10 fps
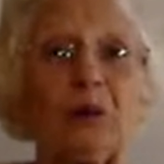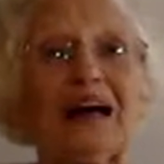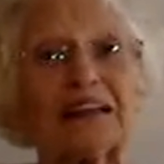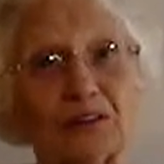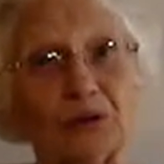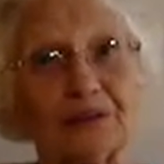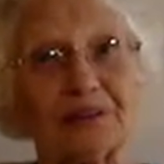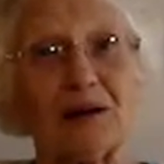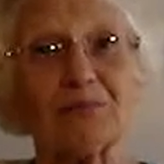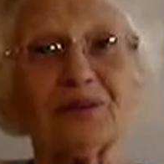quite a good
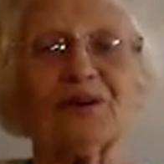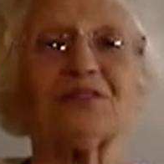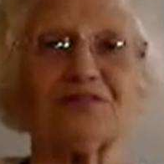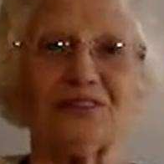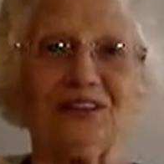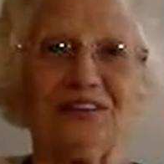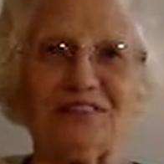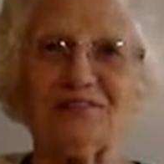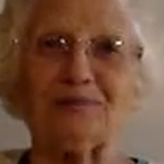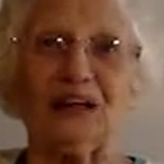number
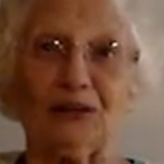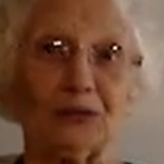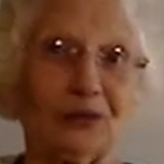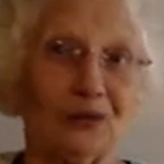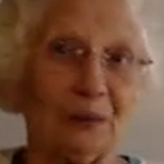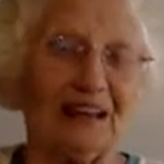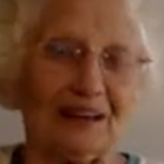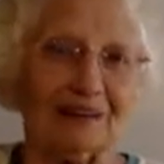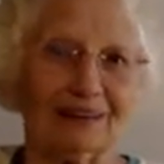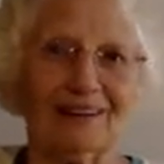of balloons
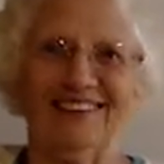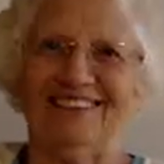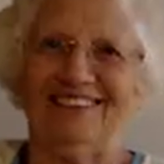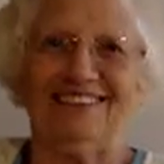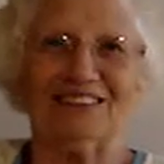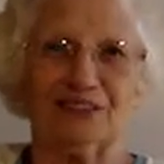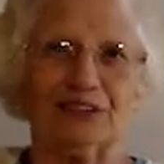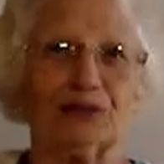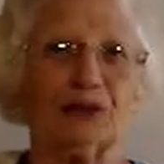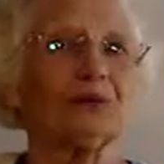back. And we
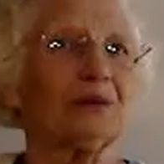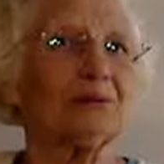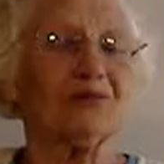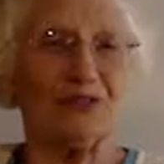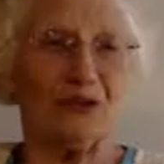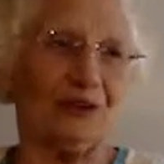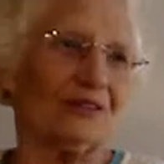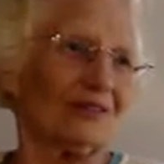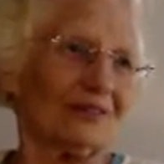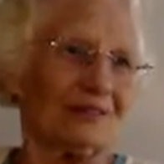took them, for
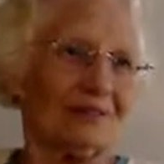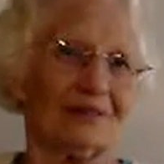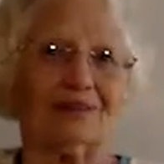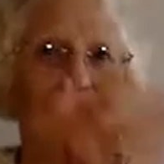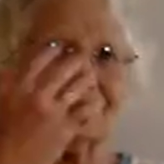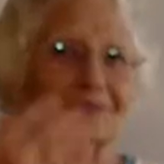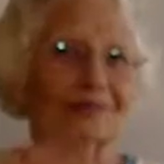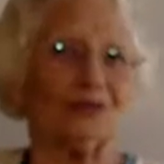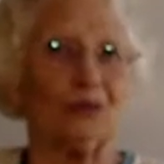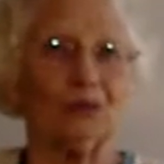instance,
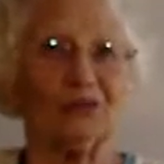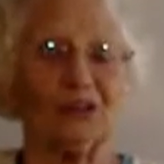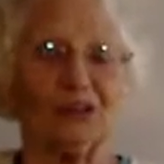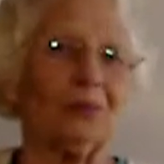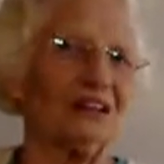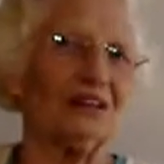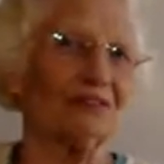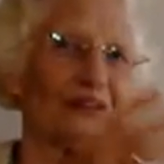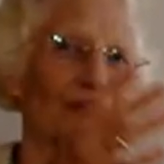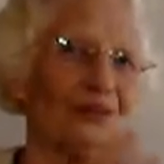to Germany
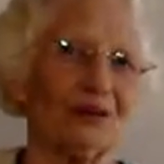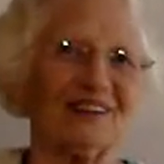once.